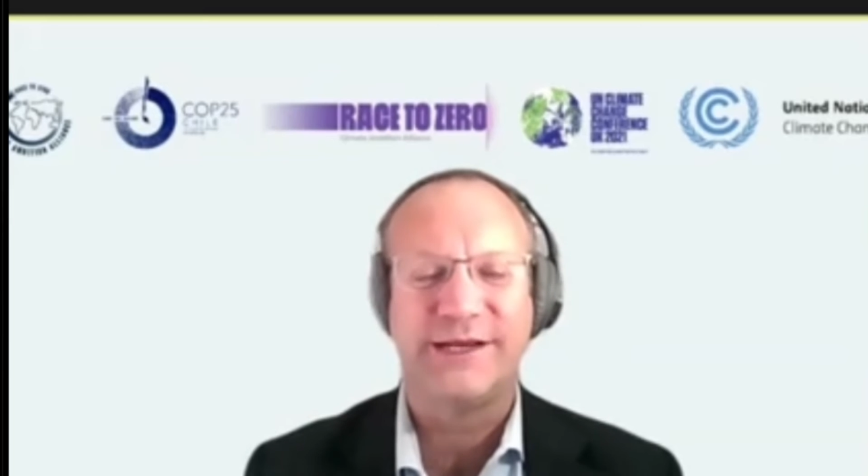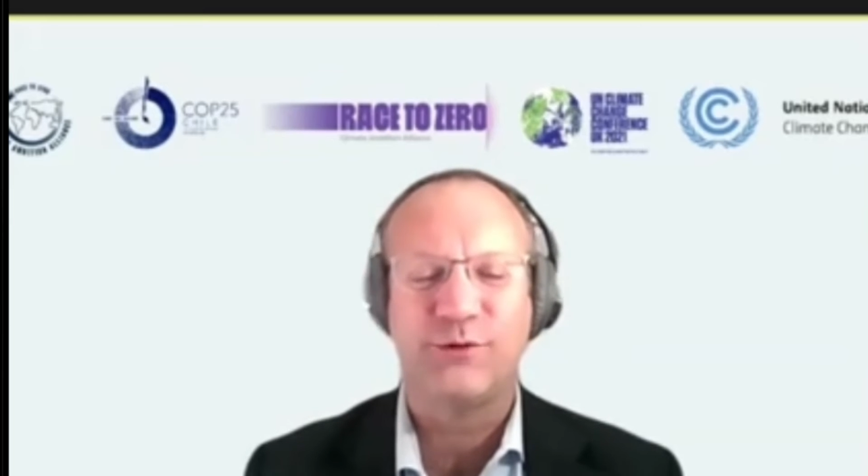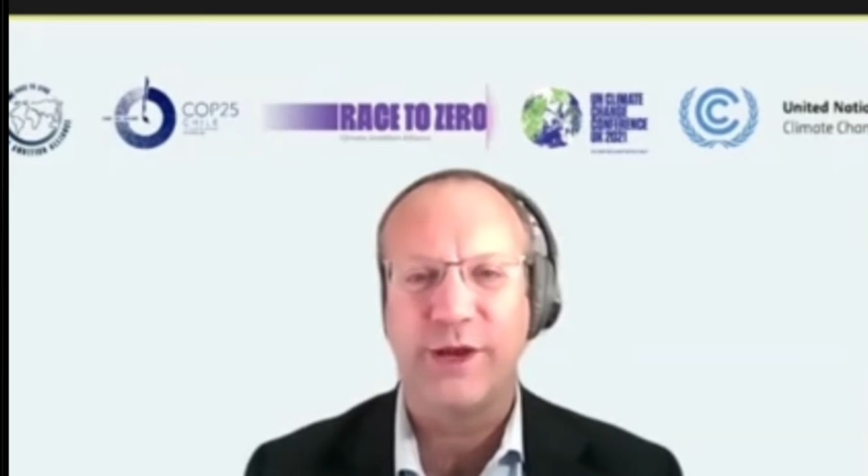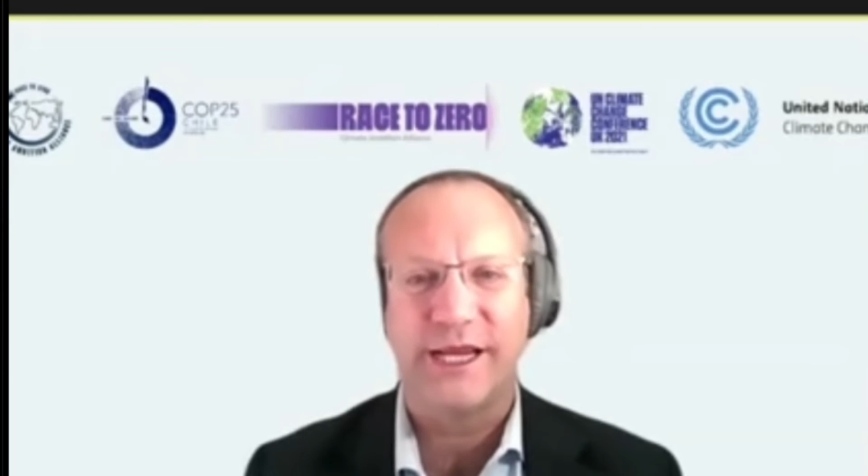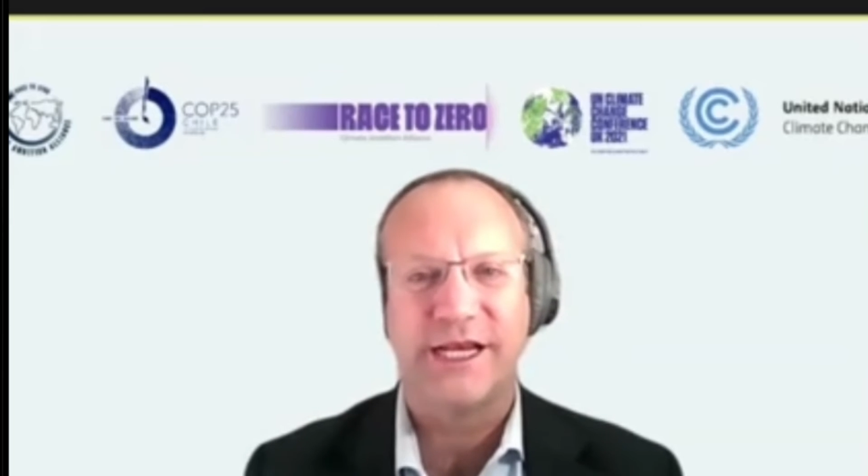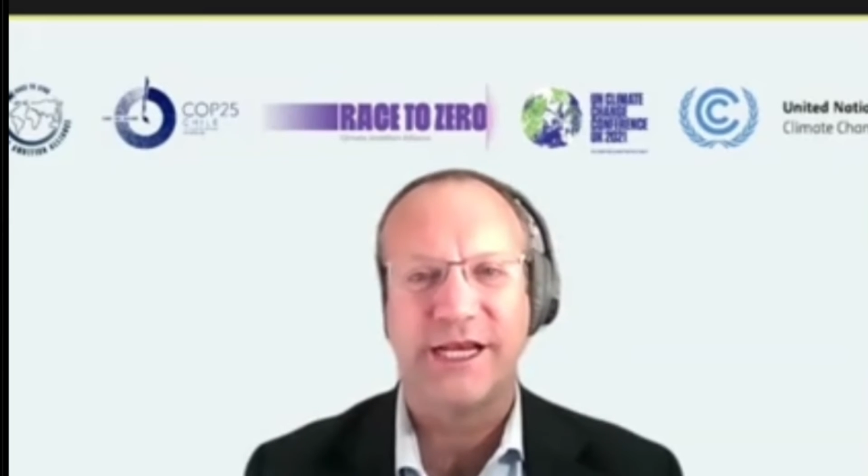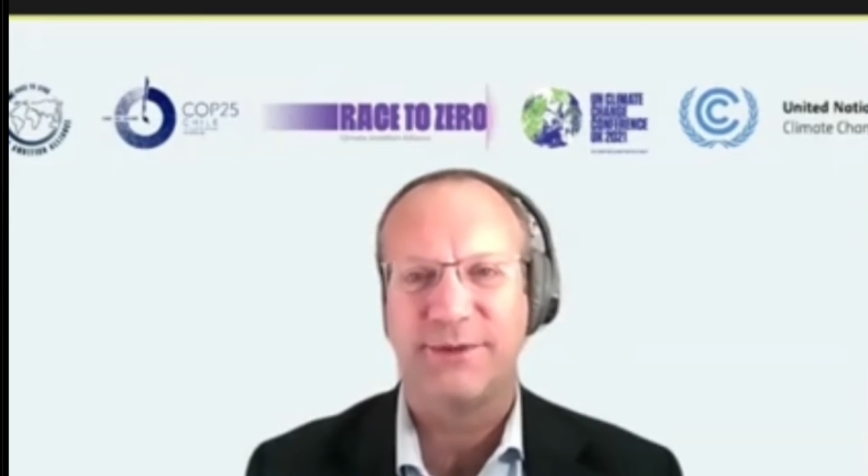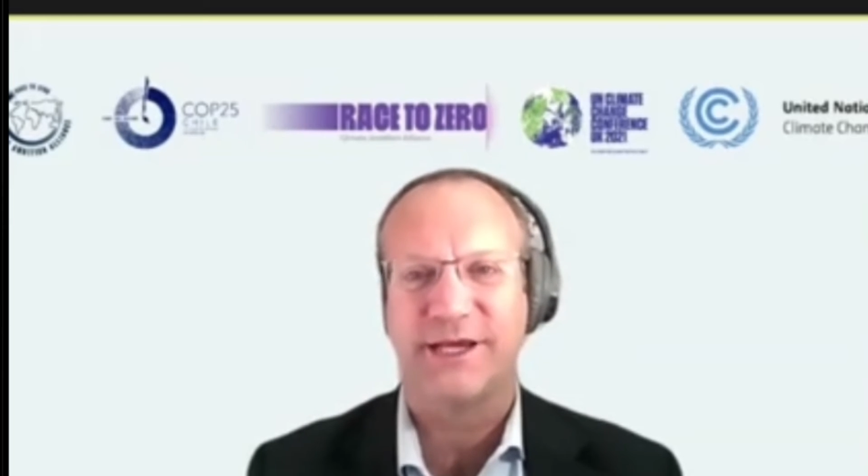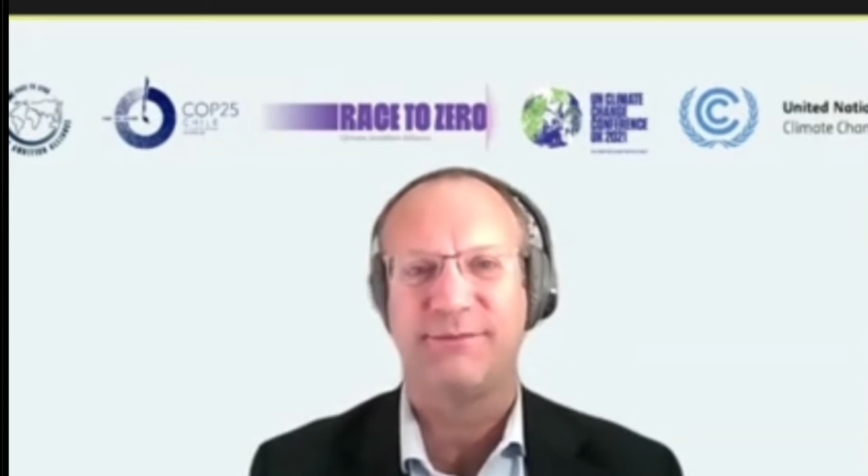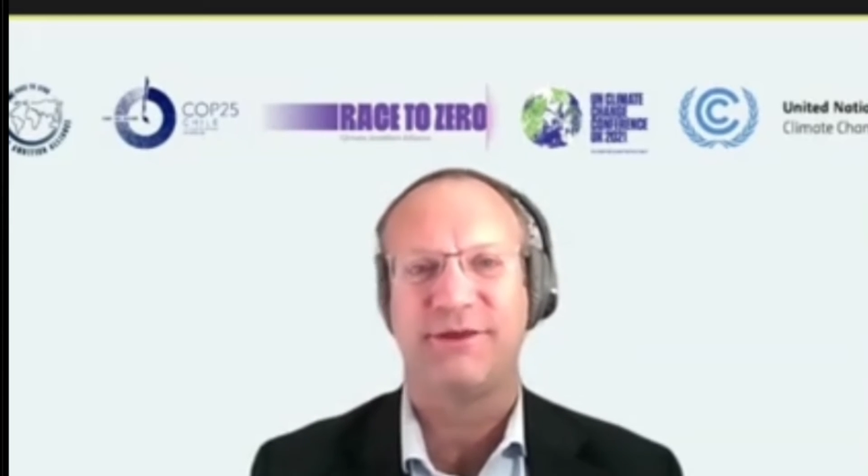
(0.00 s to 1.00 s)
quickly
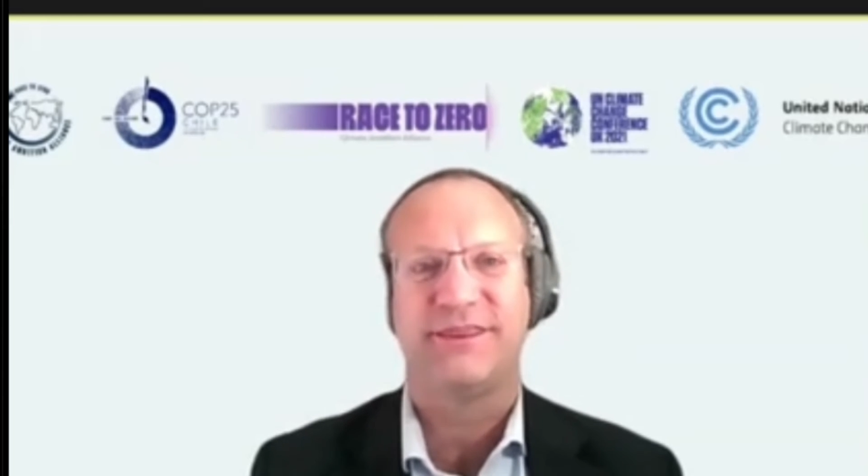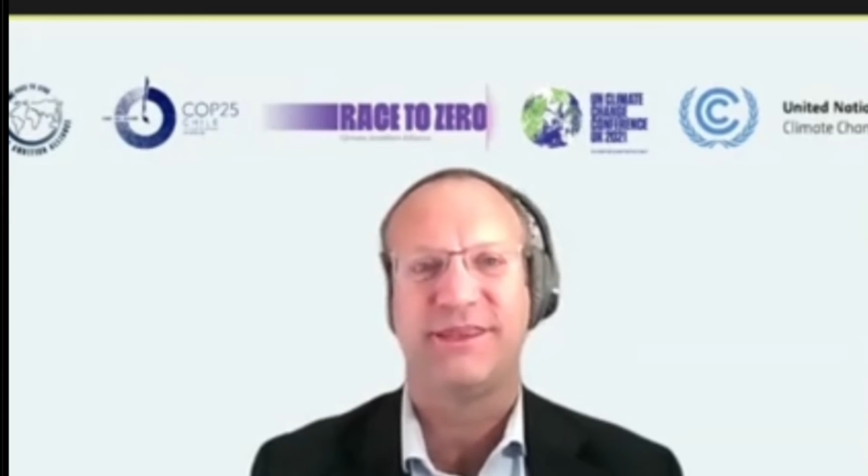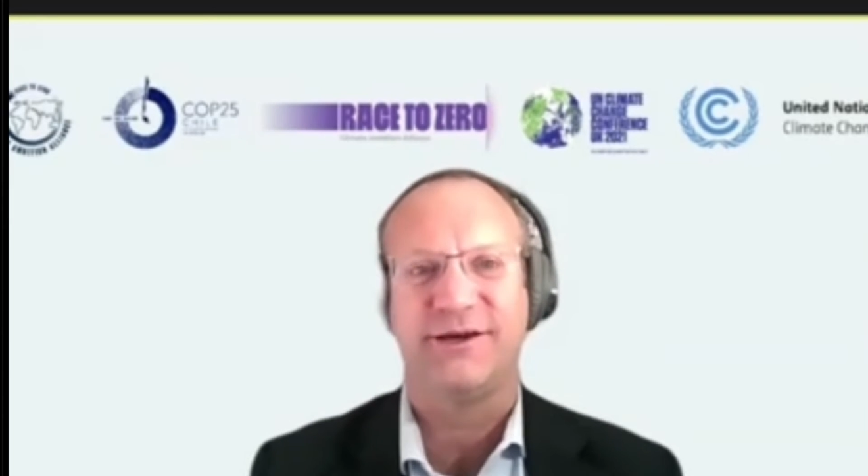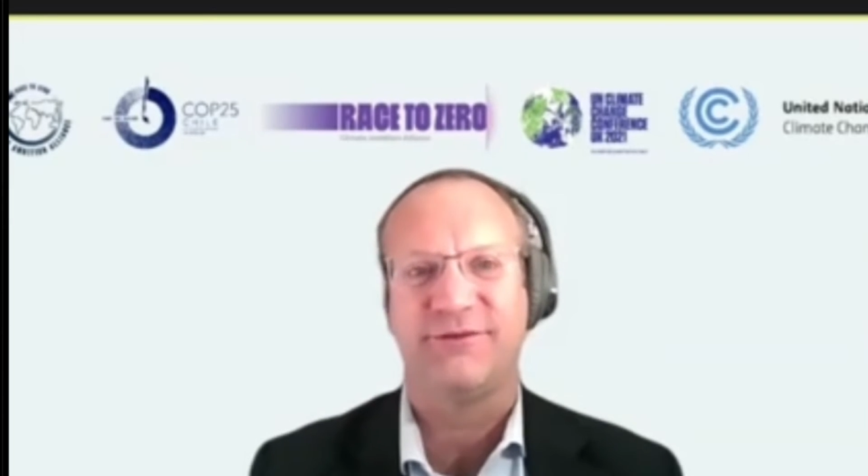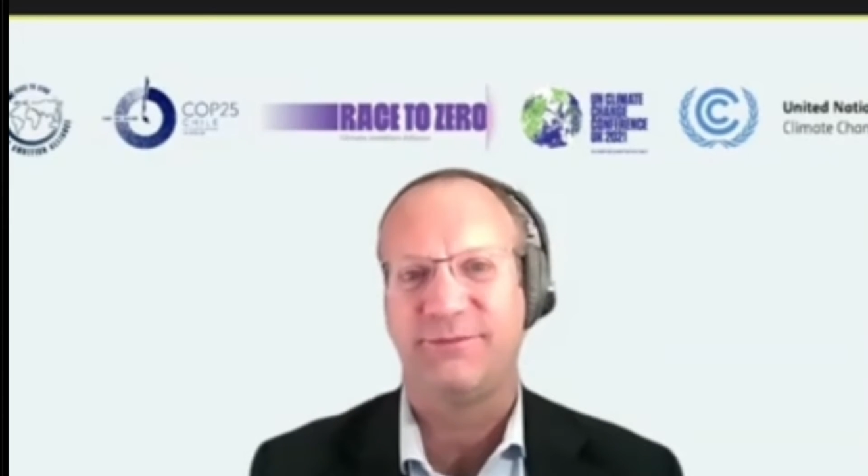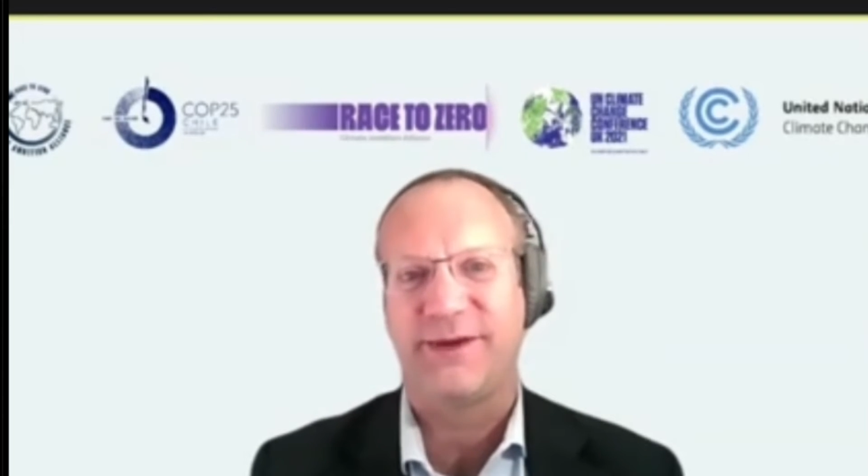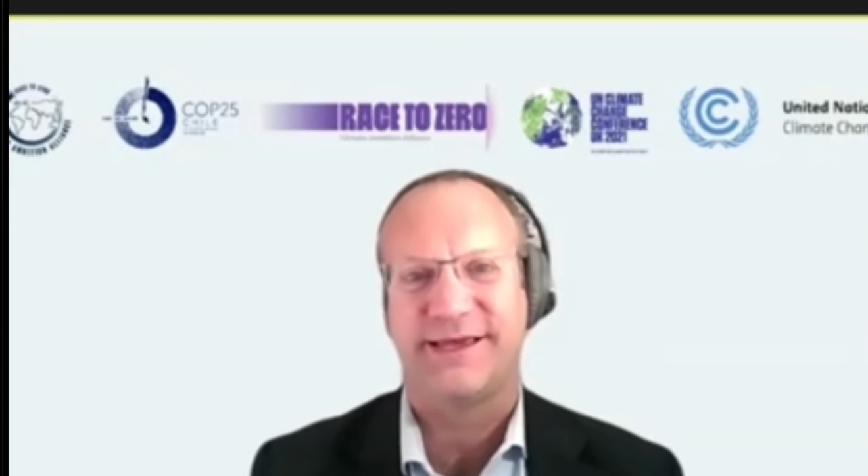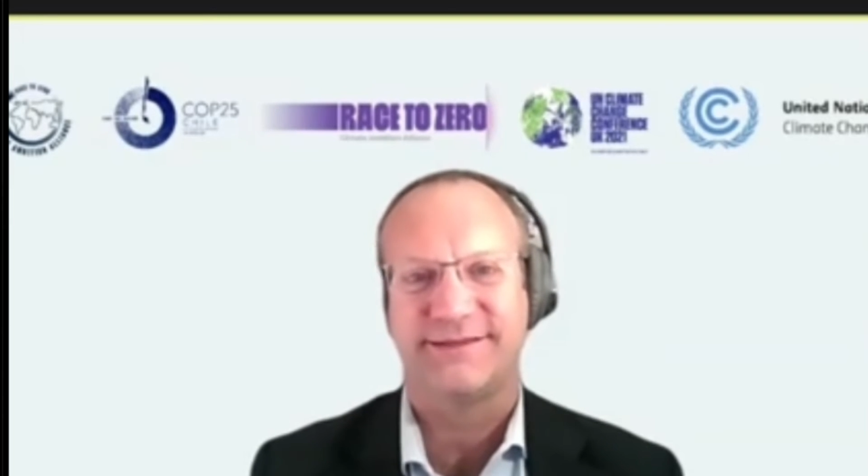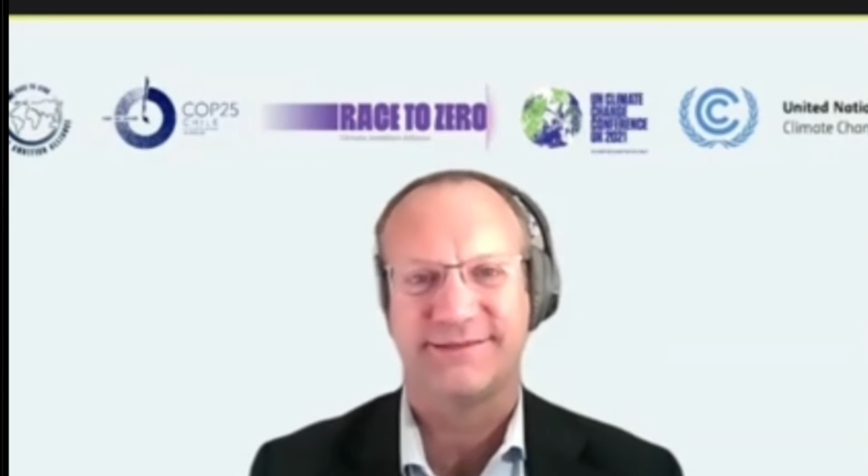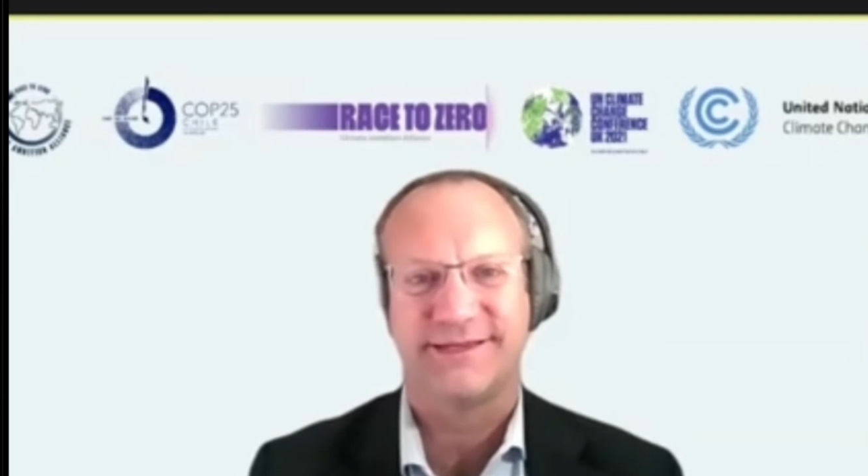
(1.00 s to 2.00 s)
become a thing of the past.